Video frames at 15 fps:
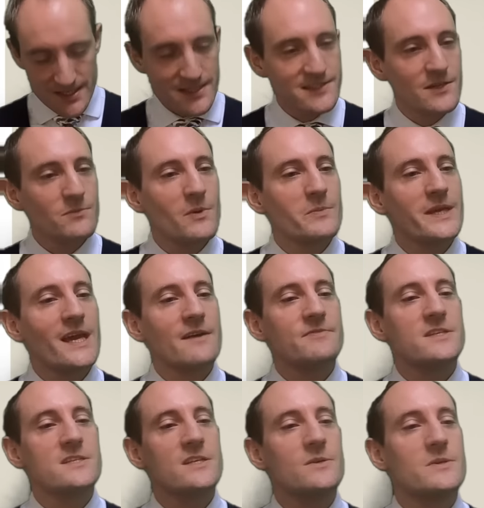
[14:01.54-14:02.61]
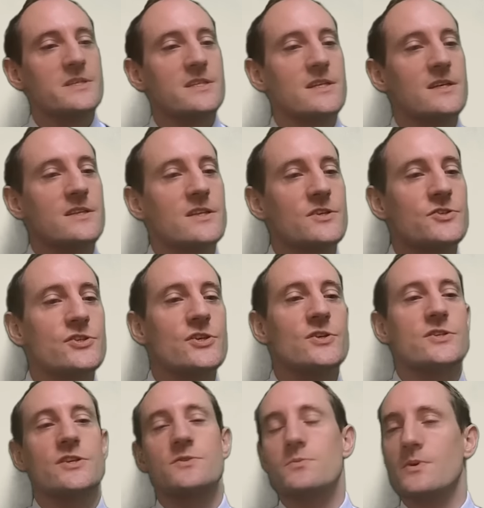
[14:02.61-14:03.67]
And so what we have to do is that the
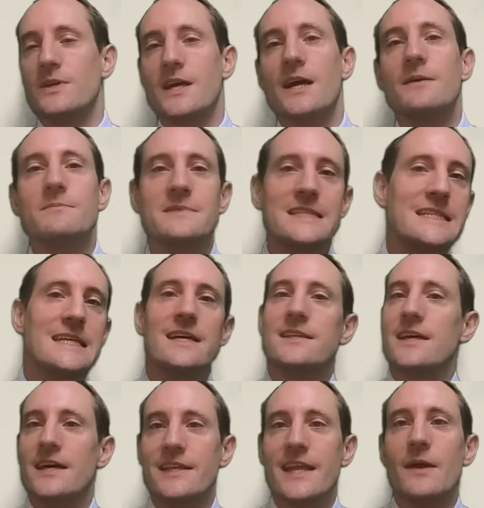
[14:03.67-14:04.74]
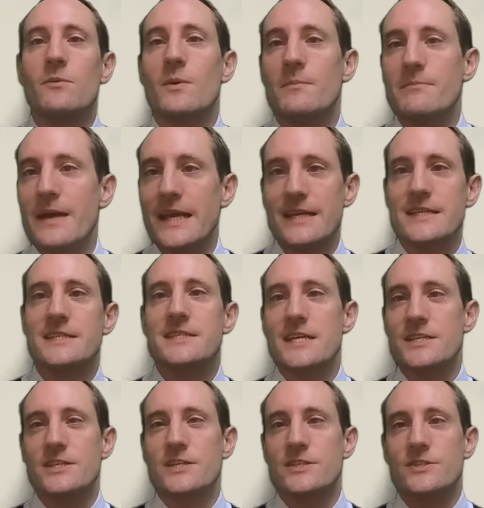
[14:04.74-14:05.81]
tutors will come together and they will make
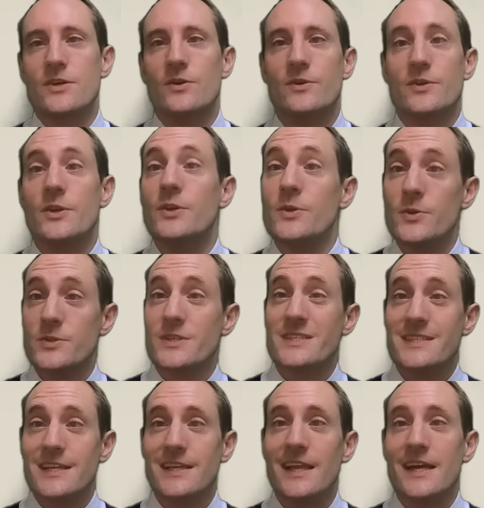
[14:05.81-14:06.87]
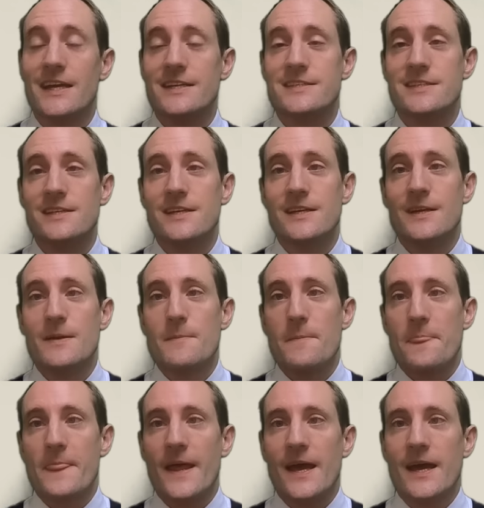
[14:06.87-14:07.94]
decisions on who to select.
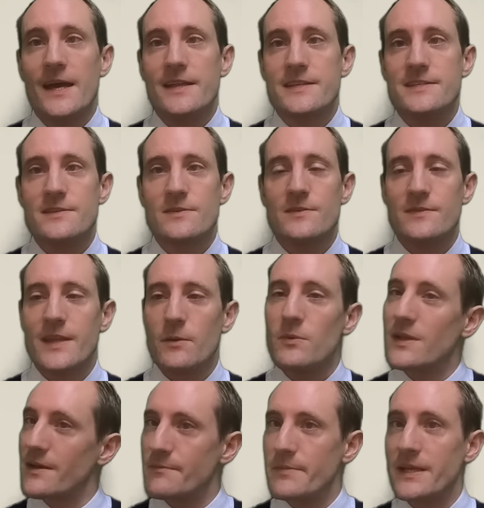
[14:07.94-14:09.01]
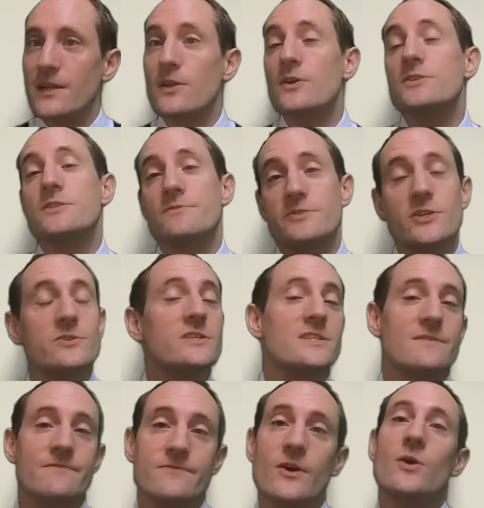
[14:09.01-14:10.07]
And there will have been lots of tutors
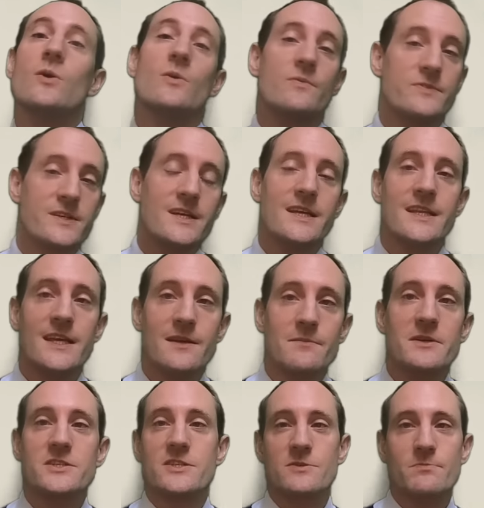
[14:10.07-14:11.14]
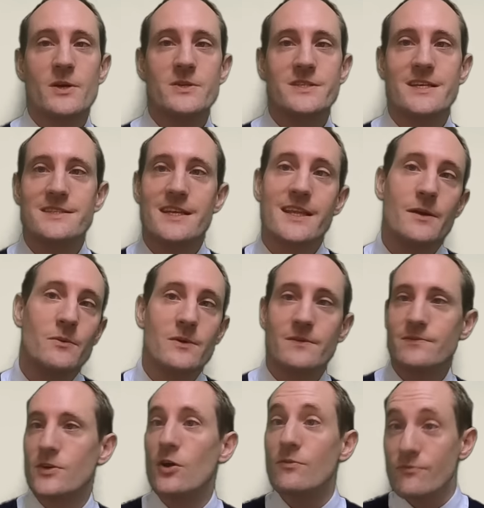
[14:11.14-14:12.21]
involved in the admissions process, and they
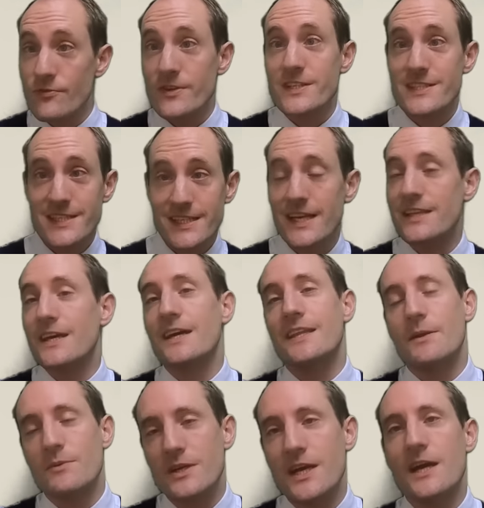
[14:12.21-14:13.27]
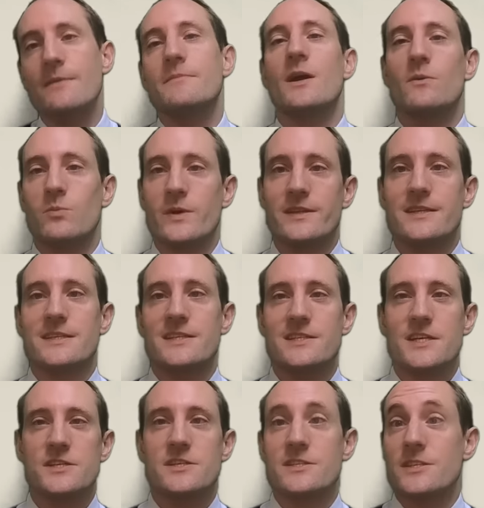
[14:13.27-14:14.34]
will conference together and they will come up with the
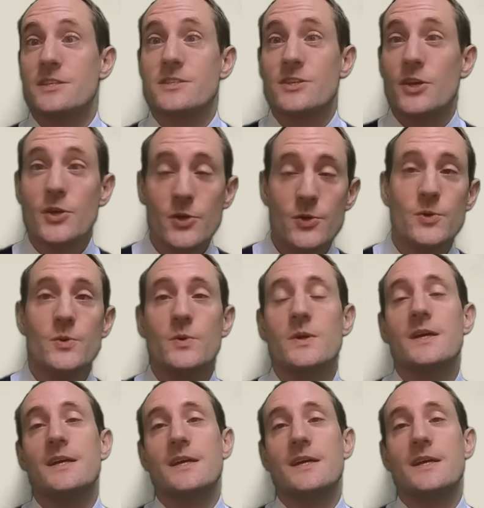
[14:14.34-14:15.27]
decisions as to who